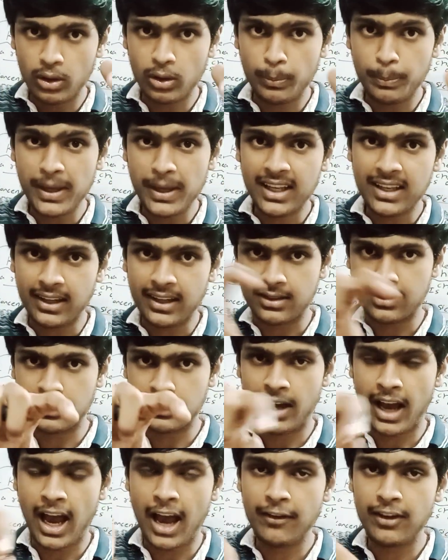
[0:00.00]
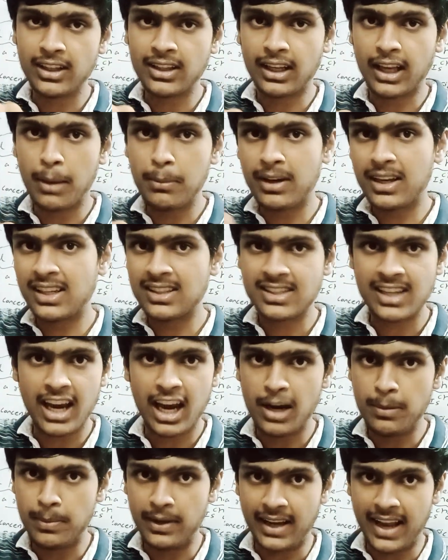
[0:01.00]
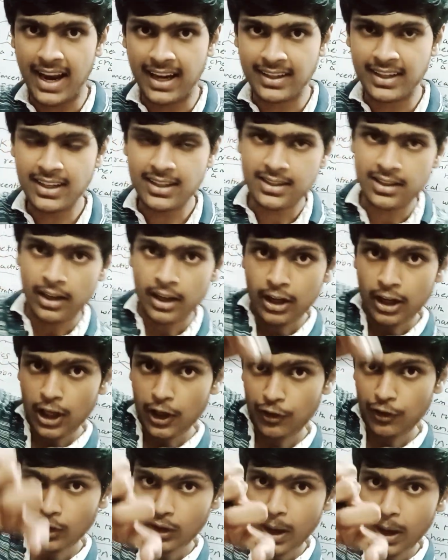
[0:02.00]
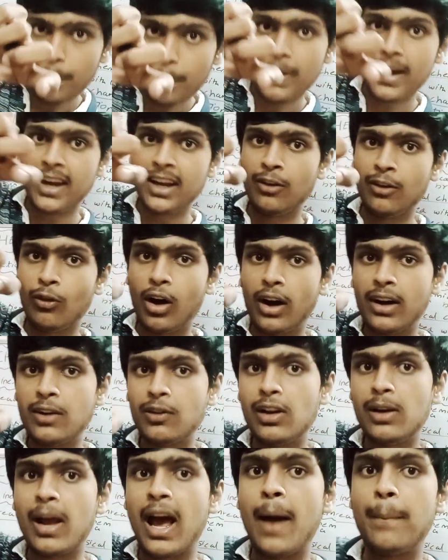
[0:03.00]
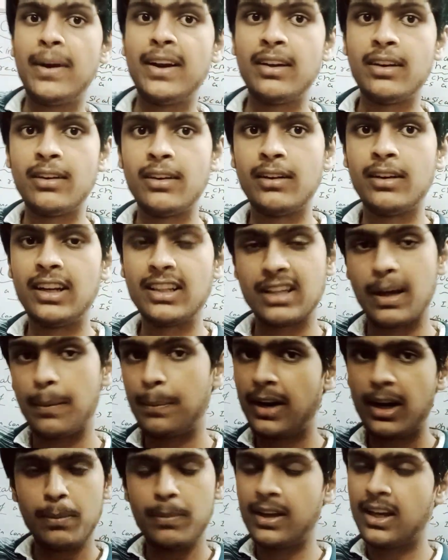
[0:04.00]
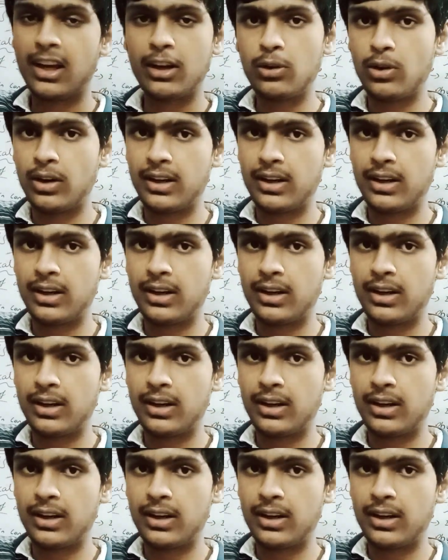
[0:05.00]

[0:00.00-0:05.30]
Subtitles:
beakers having the chemicals A and B reactants? If you combine, what will happen? In separate beaker you are